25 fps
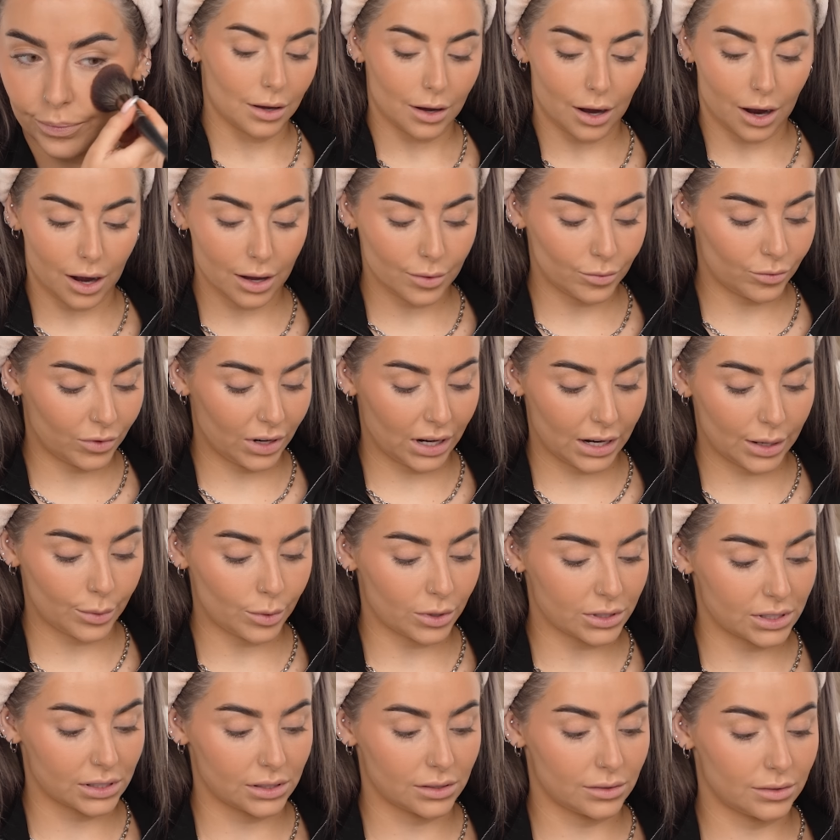I really
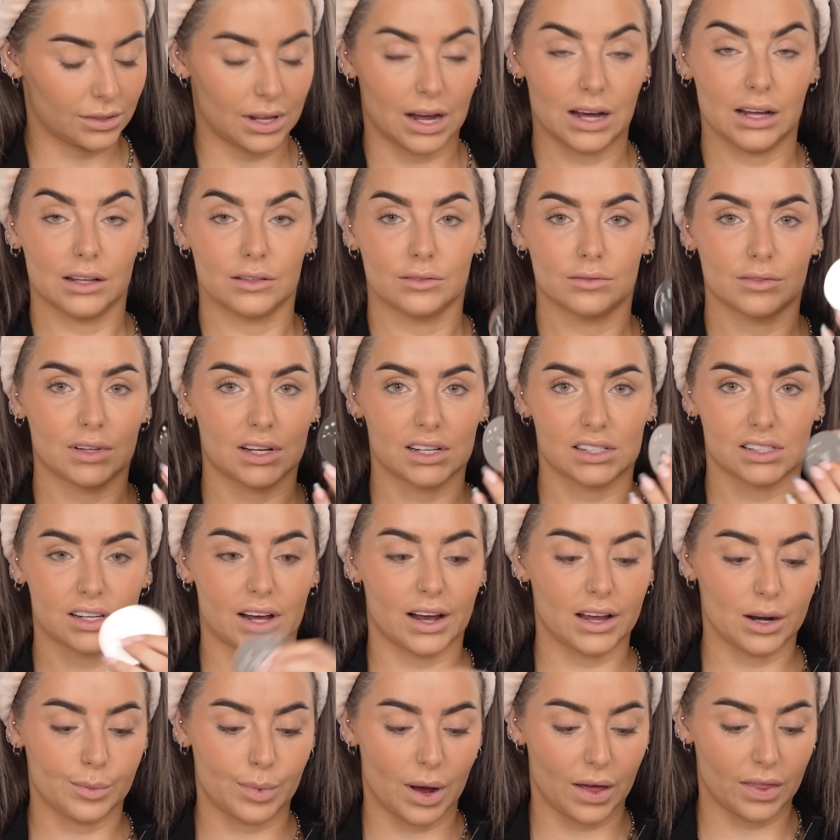wasn't that
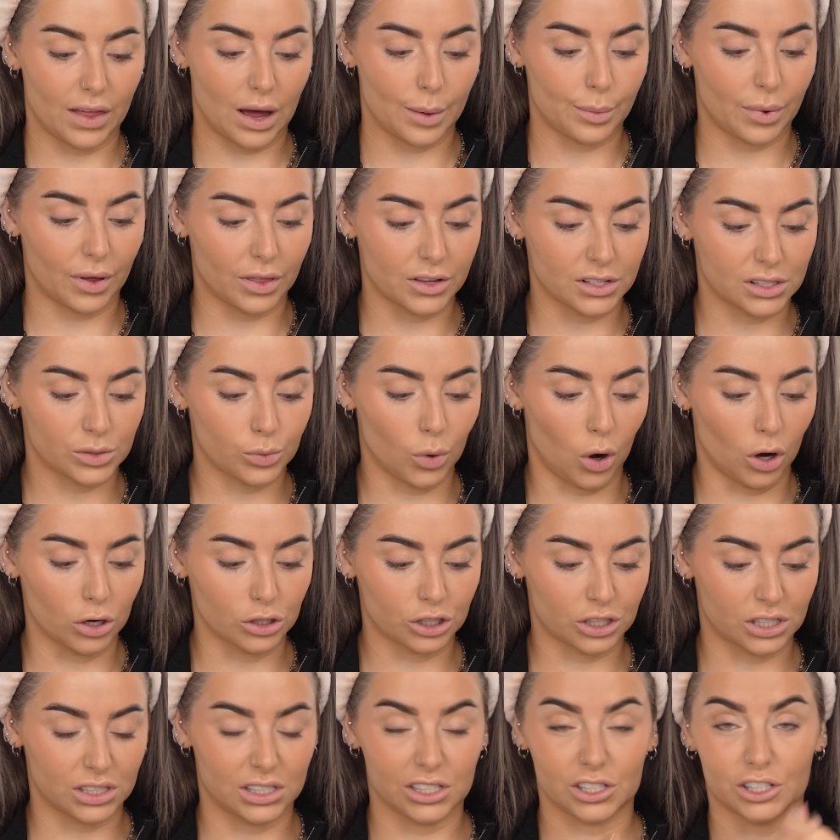excited about that by the swatch
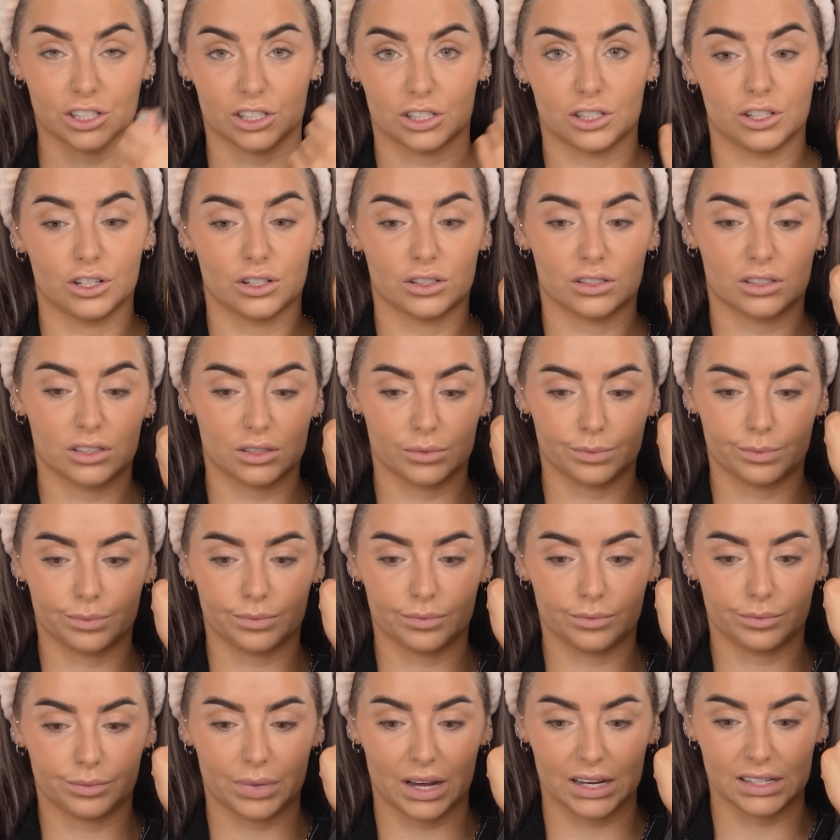because it just looked
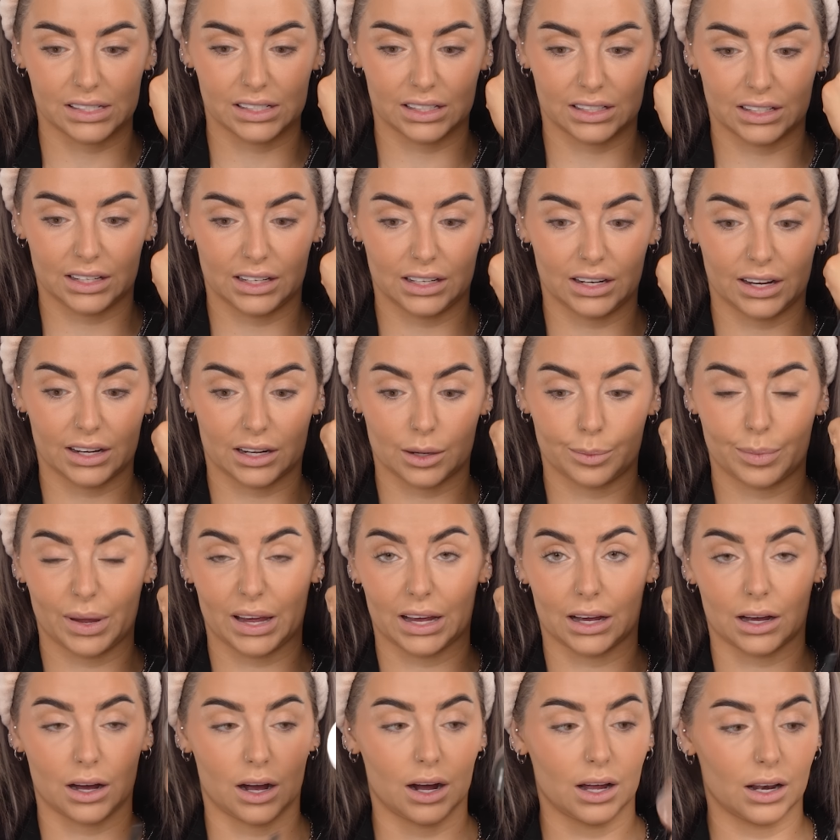basically like a
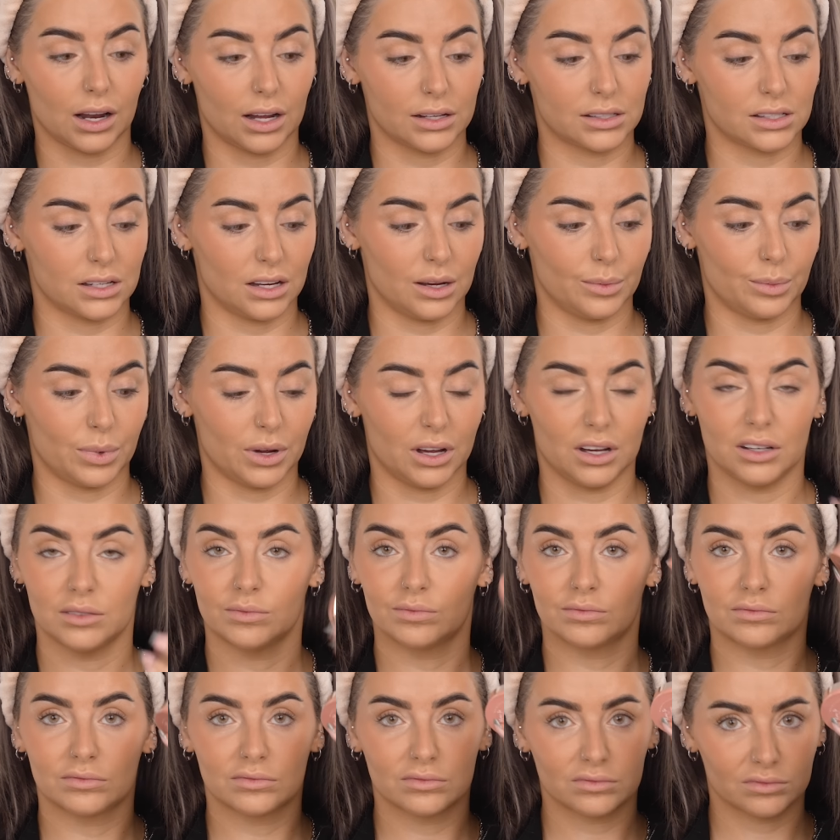pink highlighter,
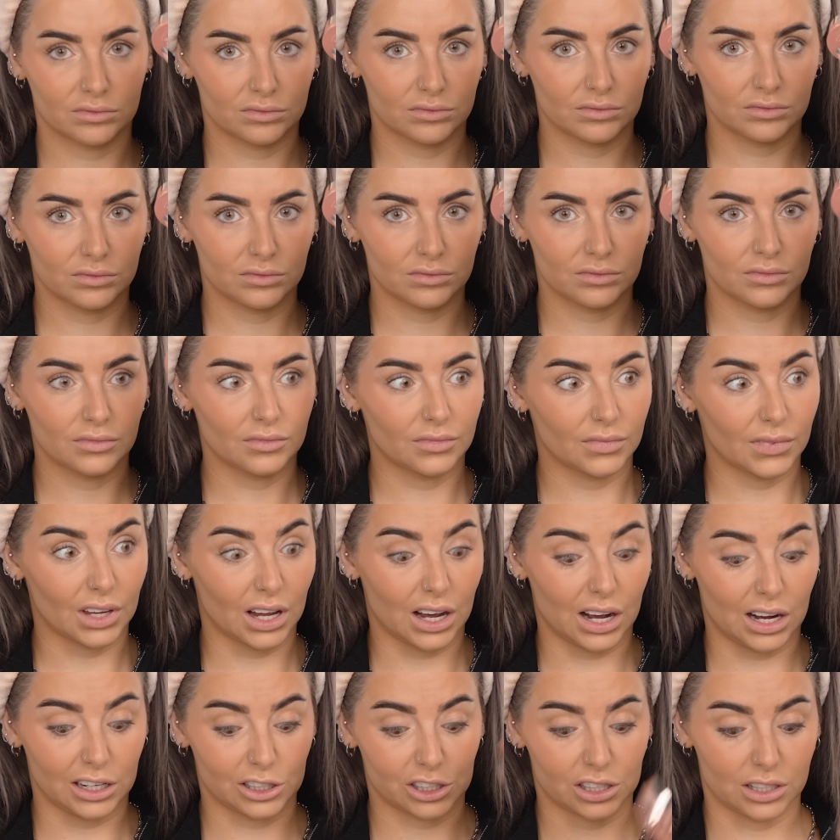but
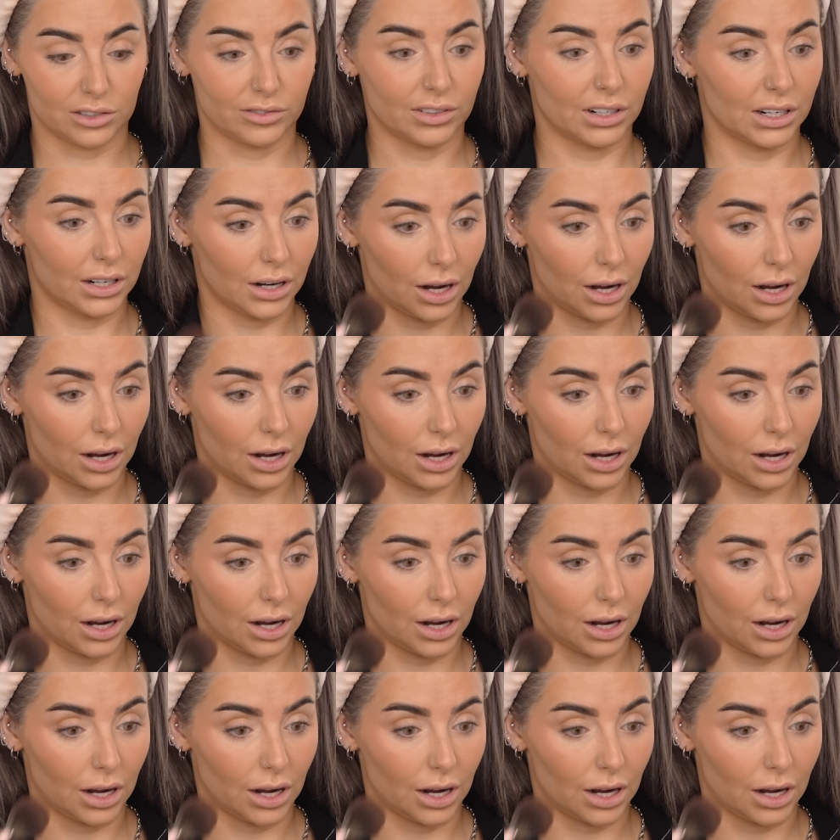actually really